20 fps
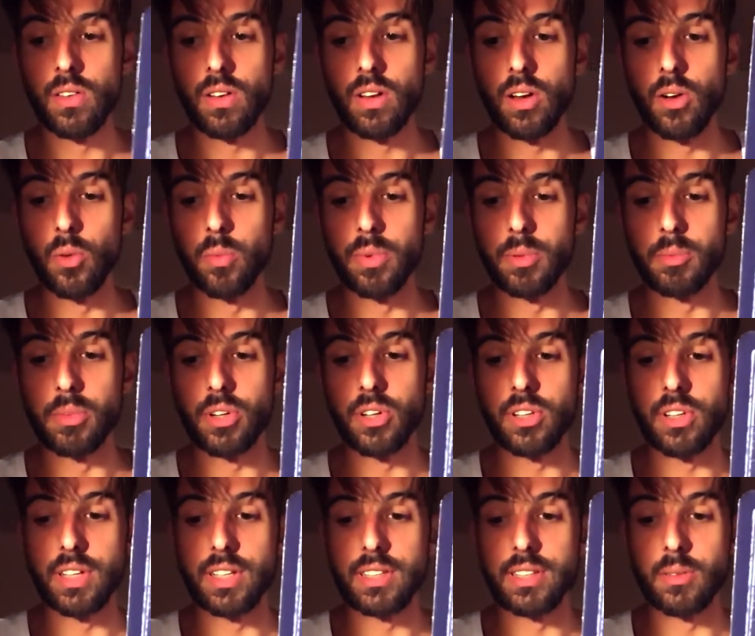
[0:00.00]
I hope I'm not
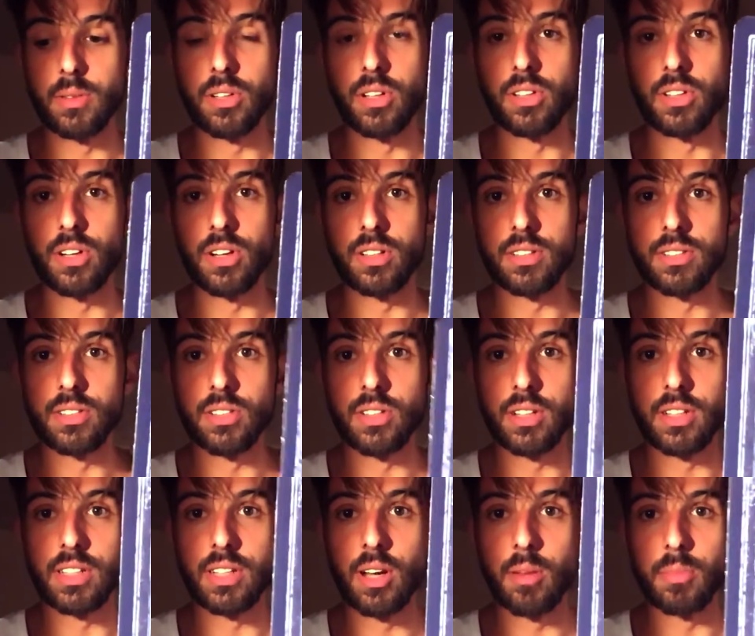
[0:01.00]
gonna get that with all the cards. It's gonna
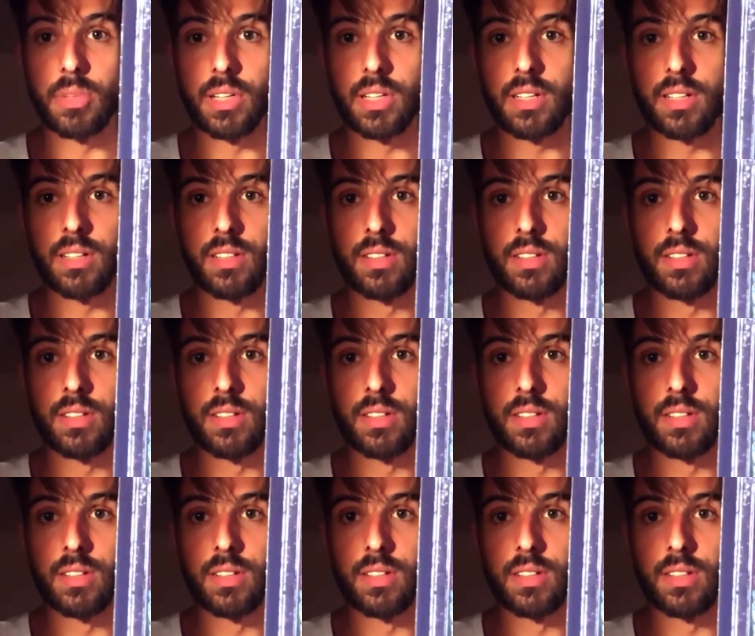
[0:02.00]
get complicated.